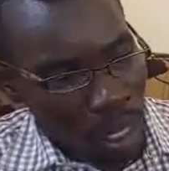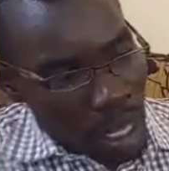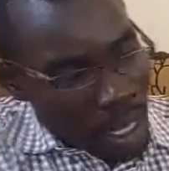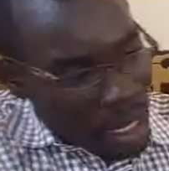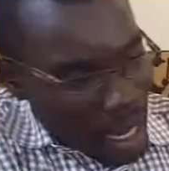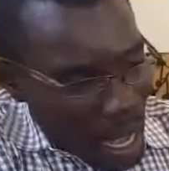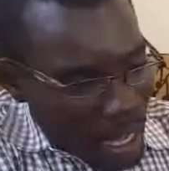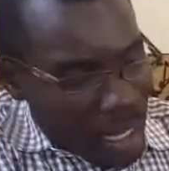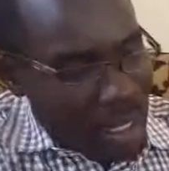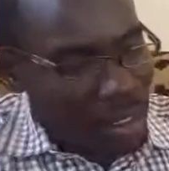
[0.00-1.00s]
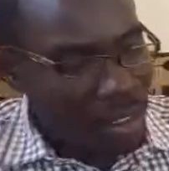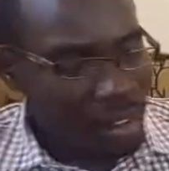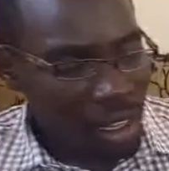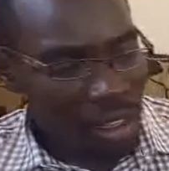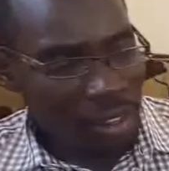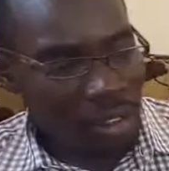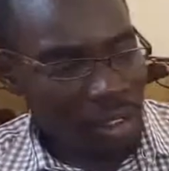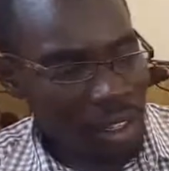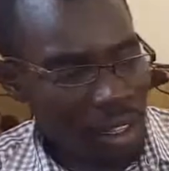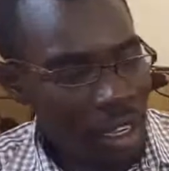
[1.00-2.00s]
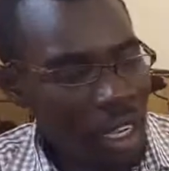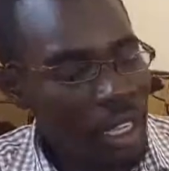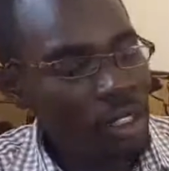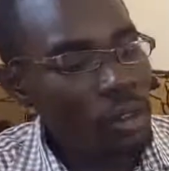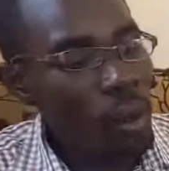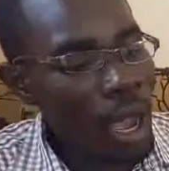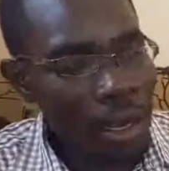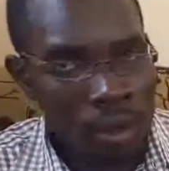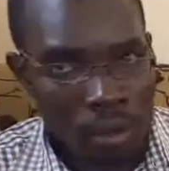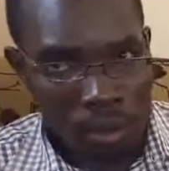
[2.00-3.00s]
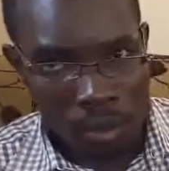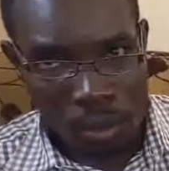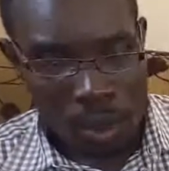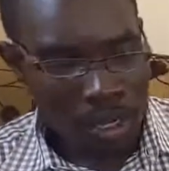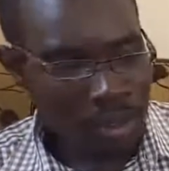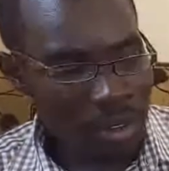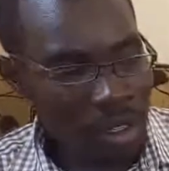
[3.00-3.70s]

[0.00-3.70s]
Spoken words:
9 tens, and 1 ones.